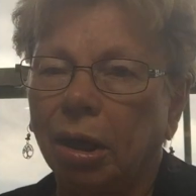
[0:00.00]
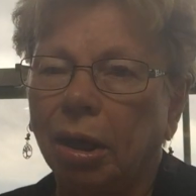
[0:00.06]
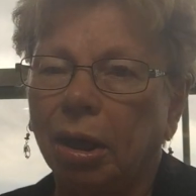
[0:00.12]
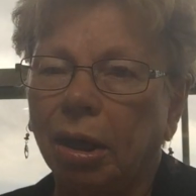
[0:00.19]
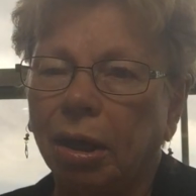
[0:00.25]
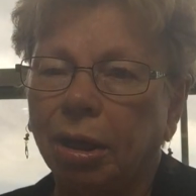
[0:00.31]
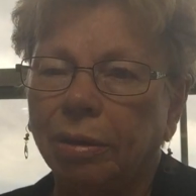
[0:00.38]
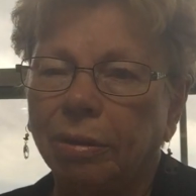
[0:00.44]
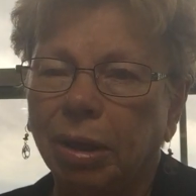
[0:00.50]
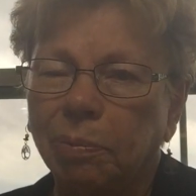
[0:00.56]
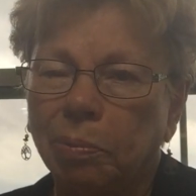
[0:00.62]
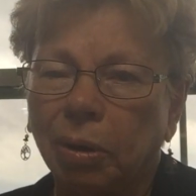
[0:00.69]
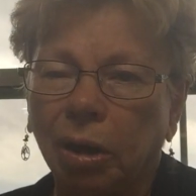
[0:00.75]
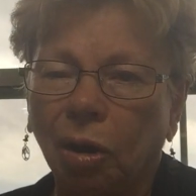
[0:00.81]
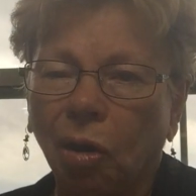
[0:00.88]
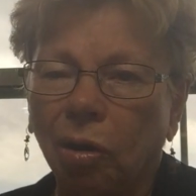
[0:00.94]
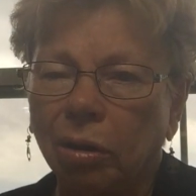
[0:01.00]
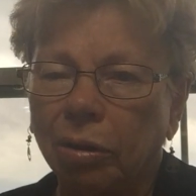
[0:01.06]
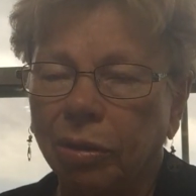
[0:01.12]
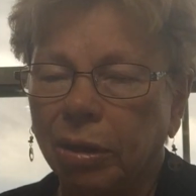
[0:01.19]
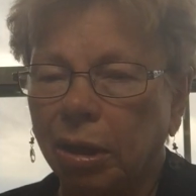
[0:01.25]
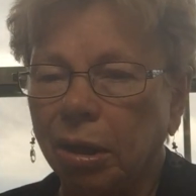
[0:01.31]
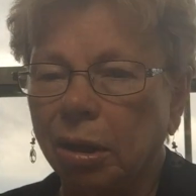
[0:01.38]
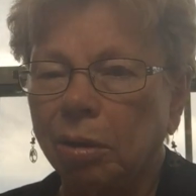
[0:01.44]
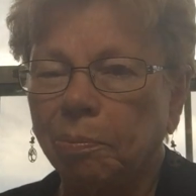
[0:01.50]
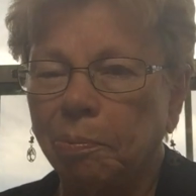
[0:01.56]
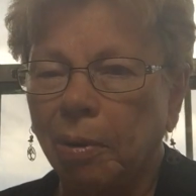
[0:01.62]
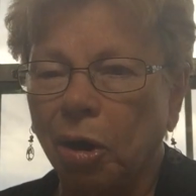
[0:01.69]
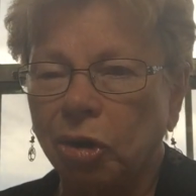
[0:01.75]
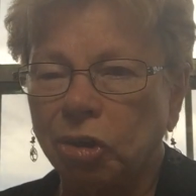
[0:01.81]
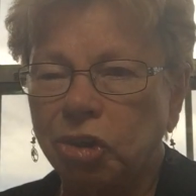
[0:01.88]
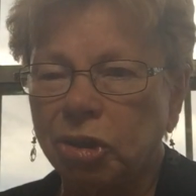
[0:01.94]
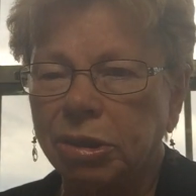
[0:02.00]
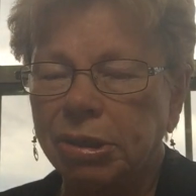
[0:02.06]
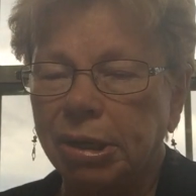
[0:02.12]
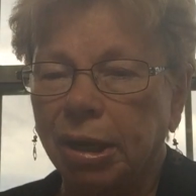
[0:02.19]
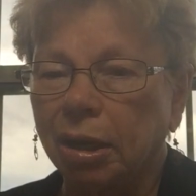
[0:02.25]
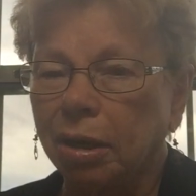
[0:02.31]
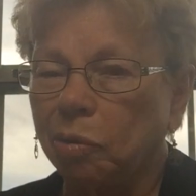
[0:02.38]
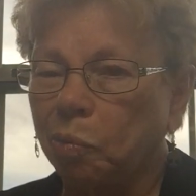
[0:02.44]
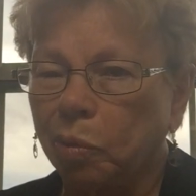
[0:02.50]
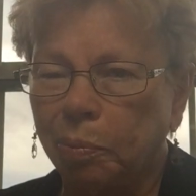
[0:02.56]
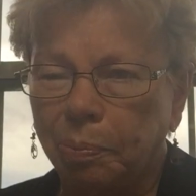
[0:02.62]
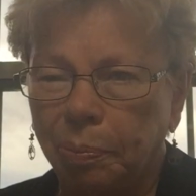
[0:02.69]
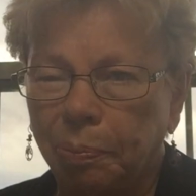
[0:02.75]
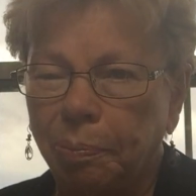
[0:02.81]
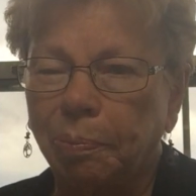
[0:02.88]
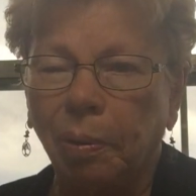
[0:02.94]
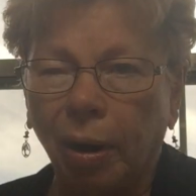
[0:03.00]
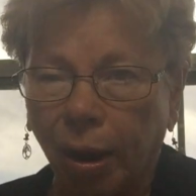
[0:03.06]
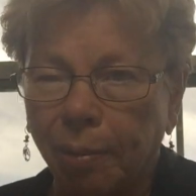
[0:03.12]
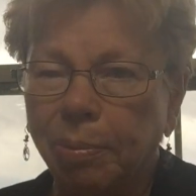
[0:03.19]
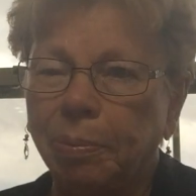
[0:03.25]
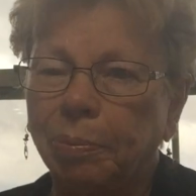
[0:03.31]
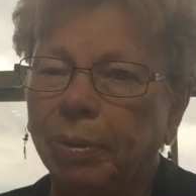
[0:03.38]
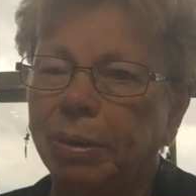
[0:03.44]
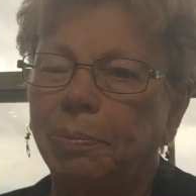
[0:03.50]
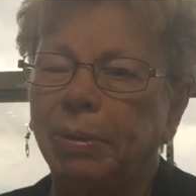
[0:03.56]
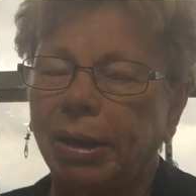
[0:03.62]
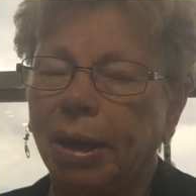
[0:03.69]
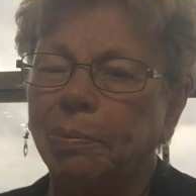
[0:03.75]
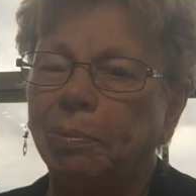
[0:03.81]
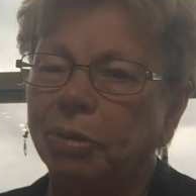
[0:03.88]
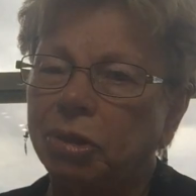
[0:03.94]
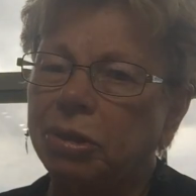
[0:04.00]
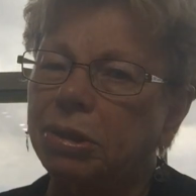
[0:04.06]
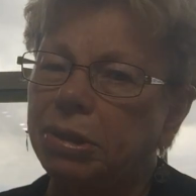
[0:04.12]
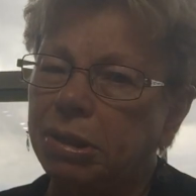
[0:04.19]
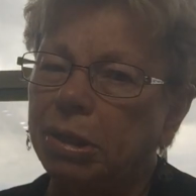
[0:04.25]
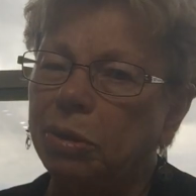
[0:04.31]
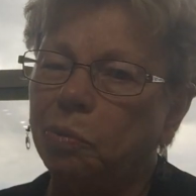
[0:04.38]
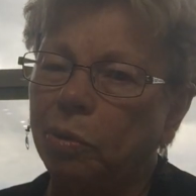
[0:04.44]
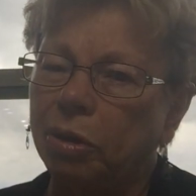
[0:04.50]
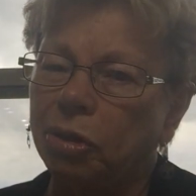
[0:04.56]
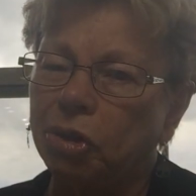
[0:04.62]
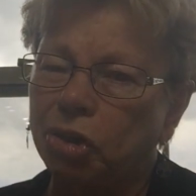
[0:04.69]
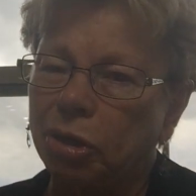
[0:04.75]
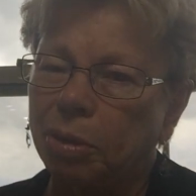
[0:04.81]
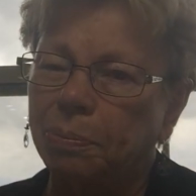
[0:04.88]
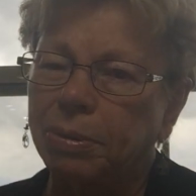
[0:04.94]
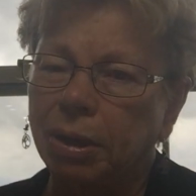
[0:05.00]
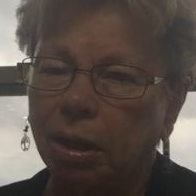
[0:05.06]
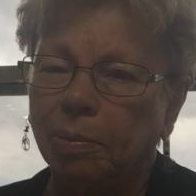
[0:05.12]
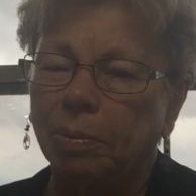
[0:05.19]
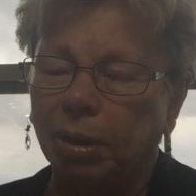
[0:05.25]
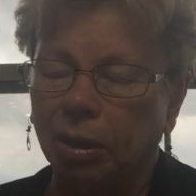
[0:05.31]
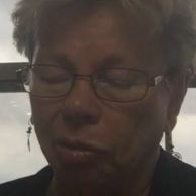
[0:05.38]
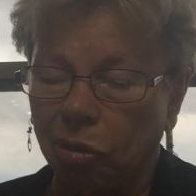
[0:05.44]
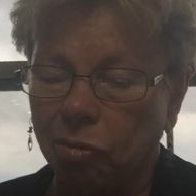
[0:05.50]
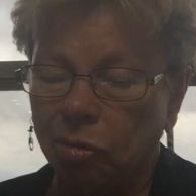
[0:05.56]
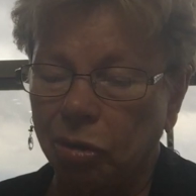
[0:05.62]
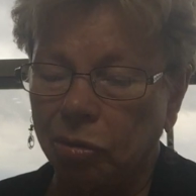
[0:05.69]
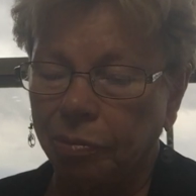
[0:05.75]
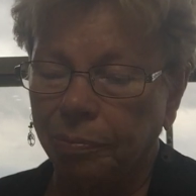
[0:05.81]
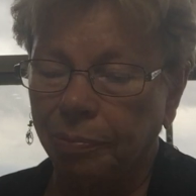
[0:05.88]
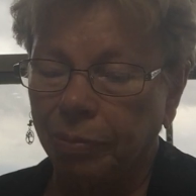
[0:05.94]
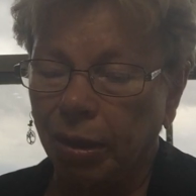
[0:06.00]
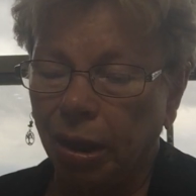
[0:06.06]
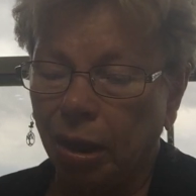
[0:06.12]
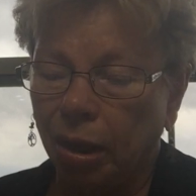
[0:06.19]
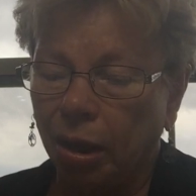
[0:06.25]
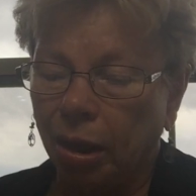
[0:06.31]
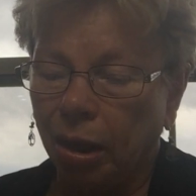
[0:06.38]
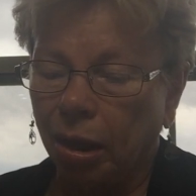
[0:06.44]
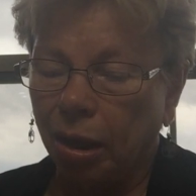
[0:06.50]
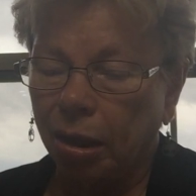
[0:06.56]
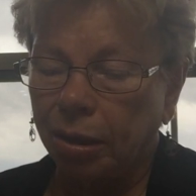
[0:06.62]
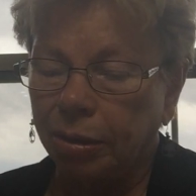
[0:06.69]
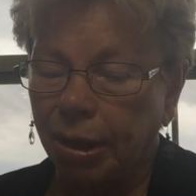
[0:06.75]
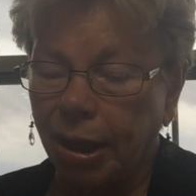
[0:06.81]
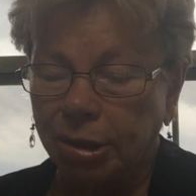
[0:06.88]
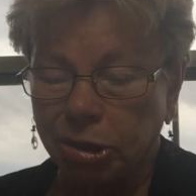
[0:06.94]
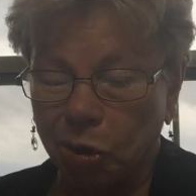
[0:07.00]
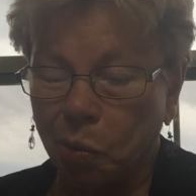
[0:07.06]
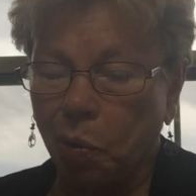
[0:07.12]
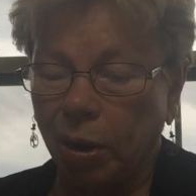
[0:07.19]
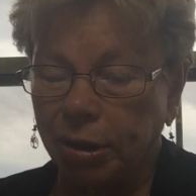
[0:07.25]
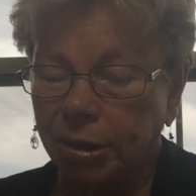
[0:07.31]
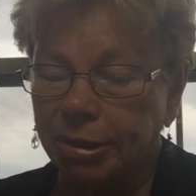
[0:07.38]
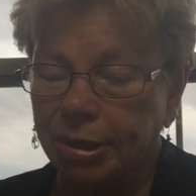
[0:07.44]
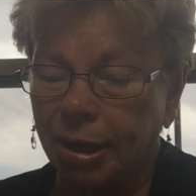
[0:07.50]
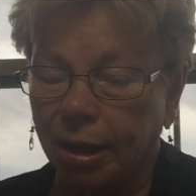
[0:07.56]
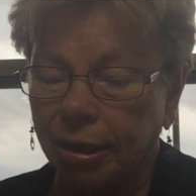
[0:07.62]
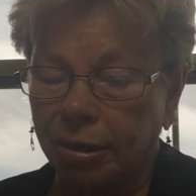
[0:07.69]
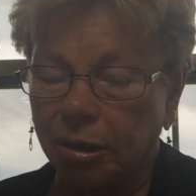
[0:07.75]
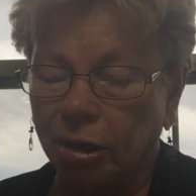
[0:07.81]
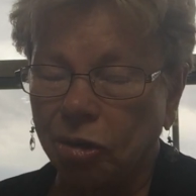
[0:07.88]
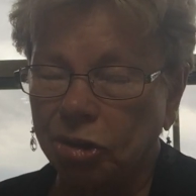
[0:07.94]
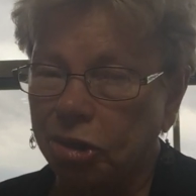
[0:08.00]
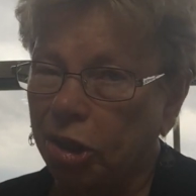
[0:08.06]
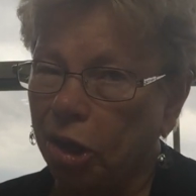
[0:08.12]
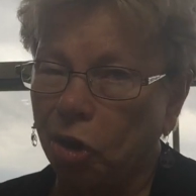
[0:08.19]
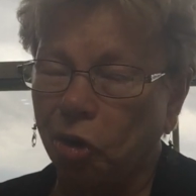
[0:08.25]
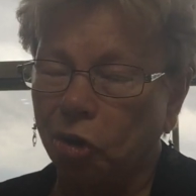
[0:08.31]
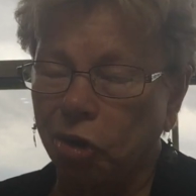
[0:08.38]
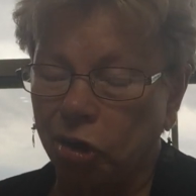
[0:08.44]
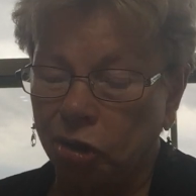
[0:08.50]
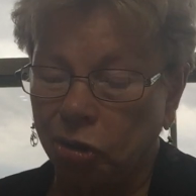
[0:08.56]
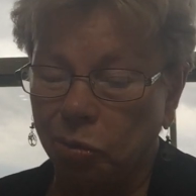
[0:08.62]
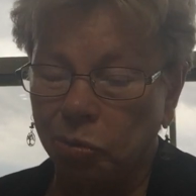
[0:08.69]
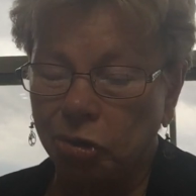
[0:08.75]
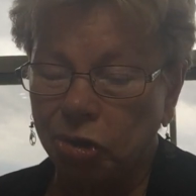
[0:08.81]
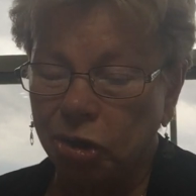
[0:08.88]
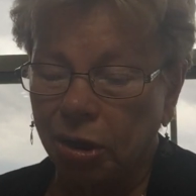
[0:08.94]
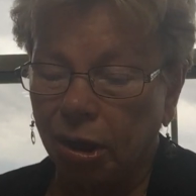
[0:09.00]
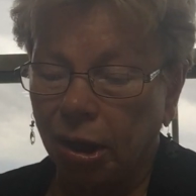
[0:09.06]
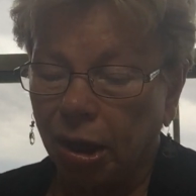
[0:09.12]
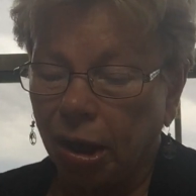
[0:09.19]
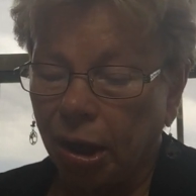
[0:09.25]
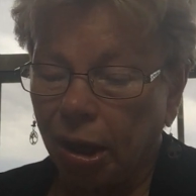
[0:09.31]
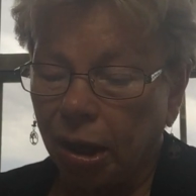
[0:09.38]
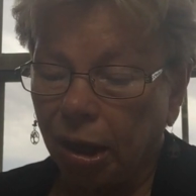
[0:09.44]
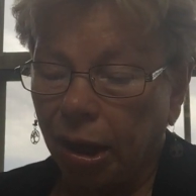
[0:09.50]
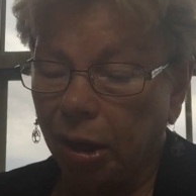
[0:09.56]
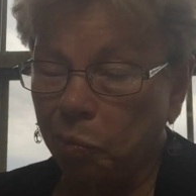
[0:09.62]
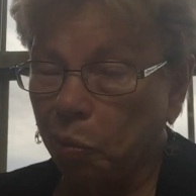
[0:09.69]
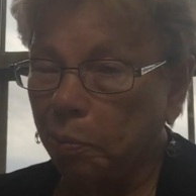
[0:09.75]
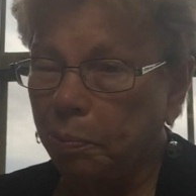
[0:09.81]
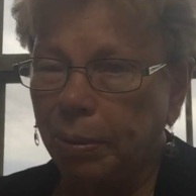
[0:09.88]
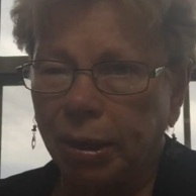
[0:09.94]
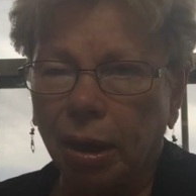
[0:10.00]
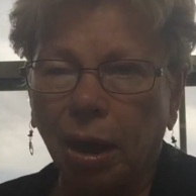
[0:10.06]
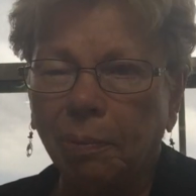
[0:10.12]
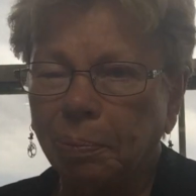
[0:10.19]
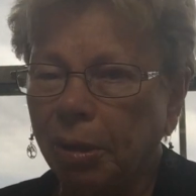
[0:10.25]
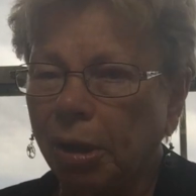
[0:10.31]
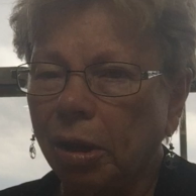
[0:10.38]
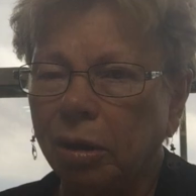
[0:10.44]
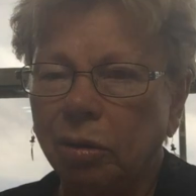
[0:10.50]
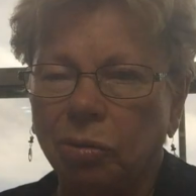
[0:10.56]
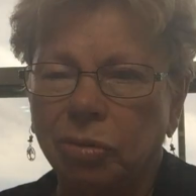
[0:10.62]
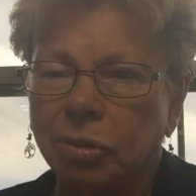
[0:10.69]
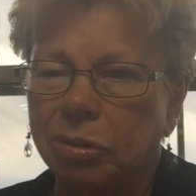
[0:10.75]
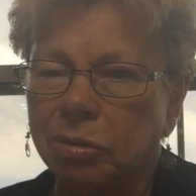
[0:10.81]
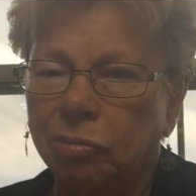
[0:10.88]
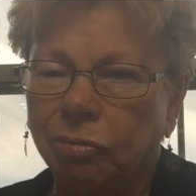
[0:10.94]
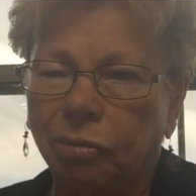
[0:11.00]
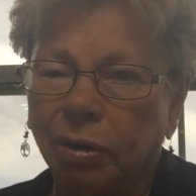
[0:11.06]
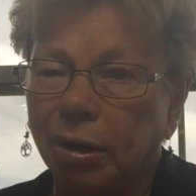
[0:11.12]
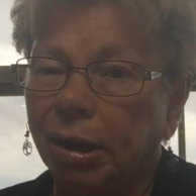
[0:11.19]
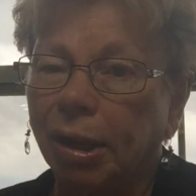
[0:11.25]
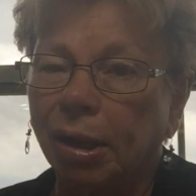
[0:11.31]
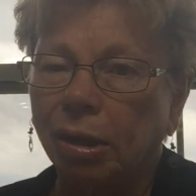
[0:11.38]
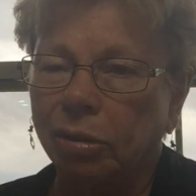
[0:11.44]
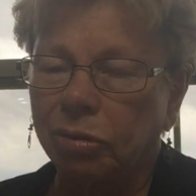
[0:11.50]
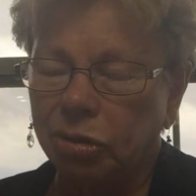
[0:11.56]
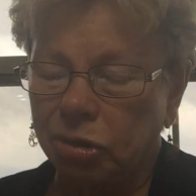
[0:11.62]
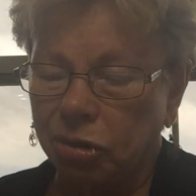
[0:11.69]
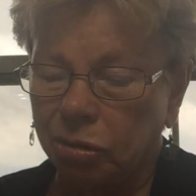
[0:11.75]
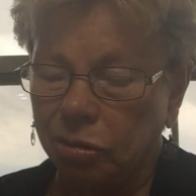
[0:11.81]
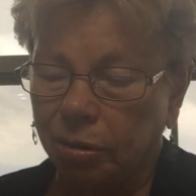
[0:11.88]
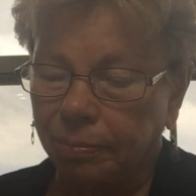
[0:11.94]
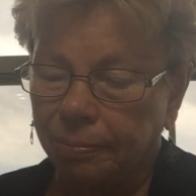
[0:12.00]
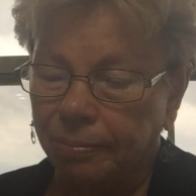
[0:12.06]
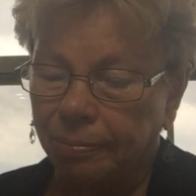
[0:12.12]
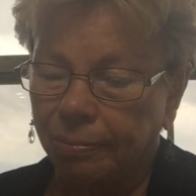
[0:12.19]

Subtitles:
They bring all of the barges down, and we'll probably be able to see one of the ships coming through. And that's quite a sight because they are huge. And we'll be up close, very close to it.